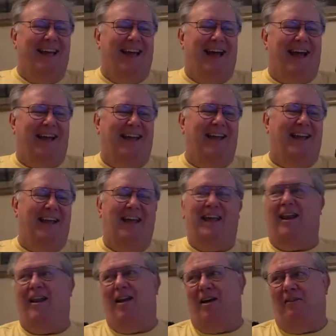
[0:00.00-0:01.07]
I get hit a
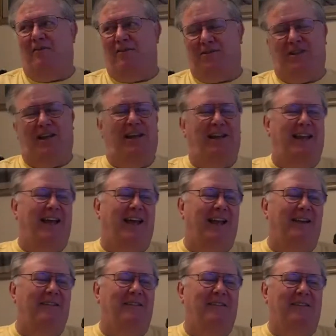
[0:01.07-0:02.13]
lot for saying
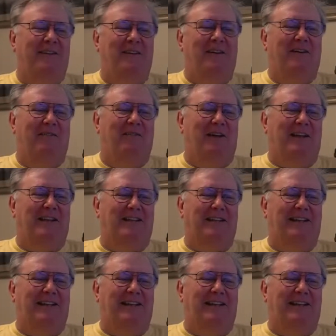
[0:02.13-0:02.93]
that, but